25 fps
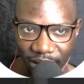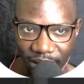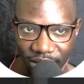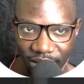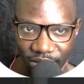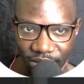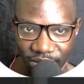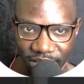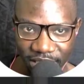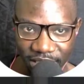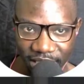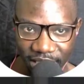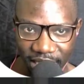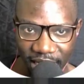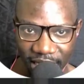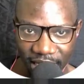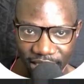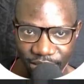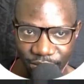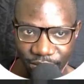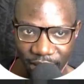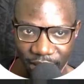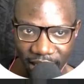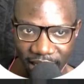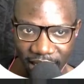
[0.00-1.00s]
you'll see
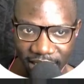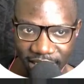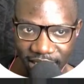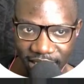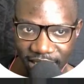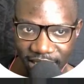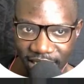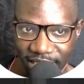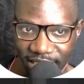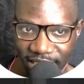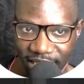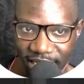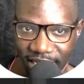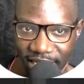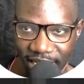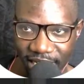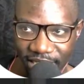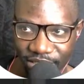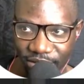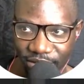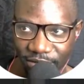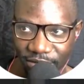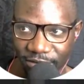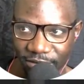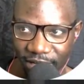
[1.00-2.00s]
that we are getting this
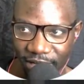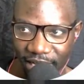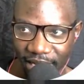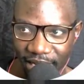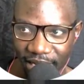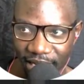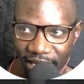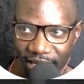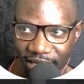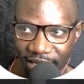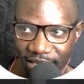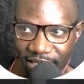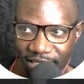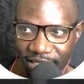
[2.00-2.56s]
index of error.